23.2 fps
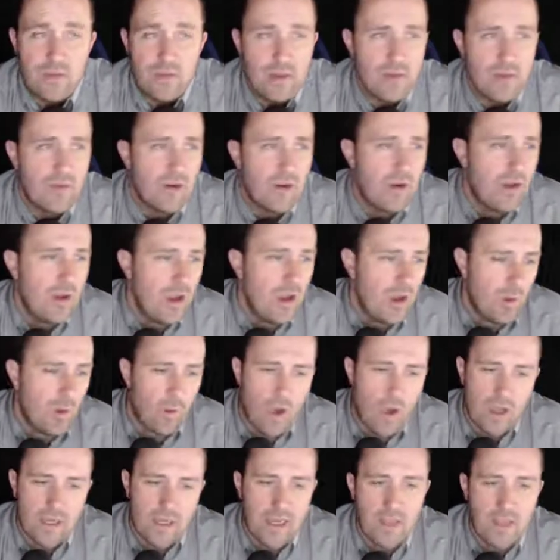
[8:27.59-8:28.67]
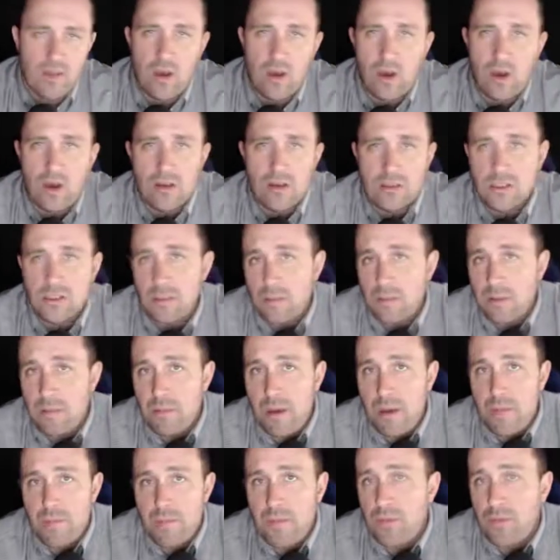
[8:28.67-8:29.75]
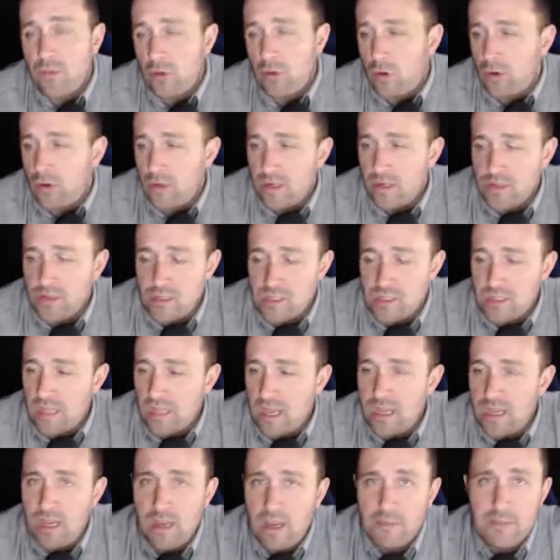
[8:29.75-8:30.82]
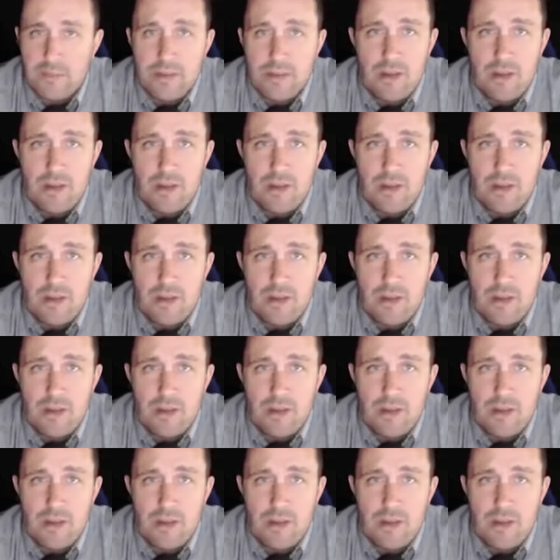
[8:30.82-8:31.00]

If you're ever walking down the hall, somebody mopped the floor and there's a sign up,